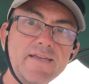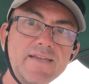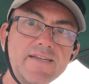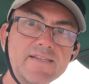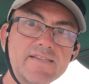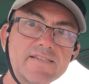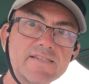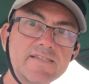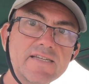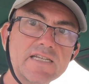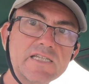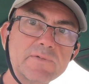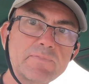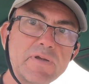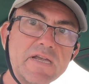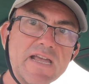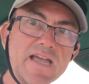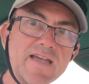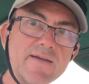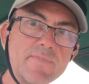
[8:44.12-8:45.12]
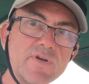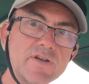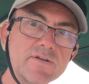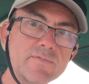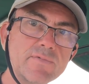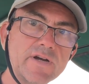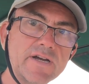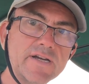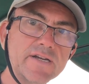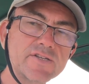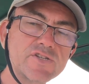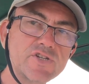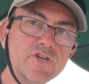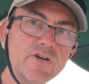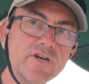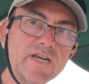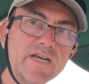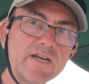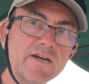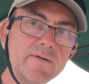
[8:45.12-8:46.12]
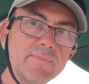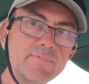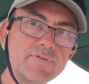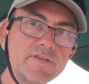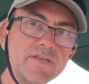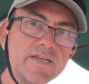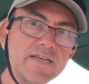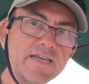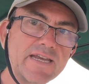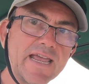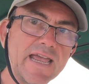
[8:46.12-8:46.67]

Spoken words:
It's 6 p.m. and we're chugging up the